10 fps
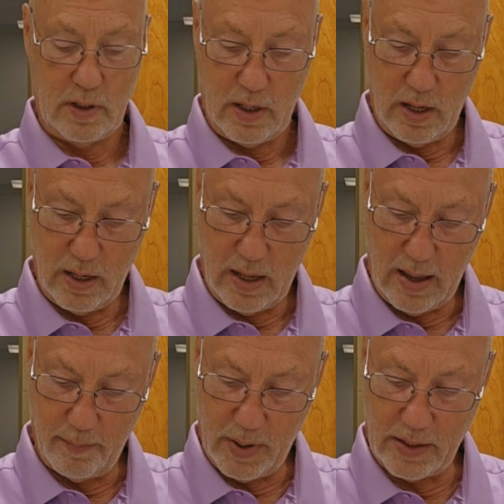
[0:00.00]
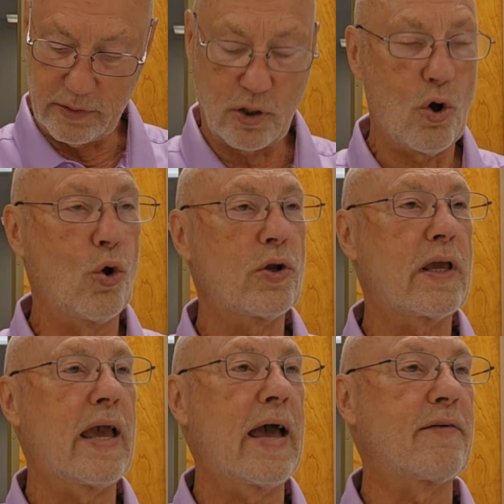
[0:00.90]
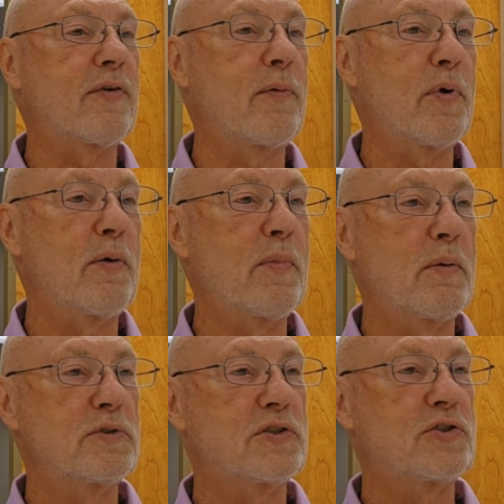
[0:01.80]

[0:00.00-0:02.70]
How about the golden calf? Everybody remembers the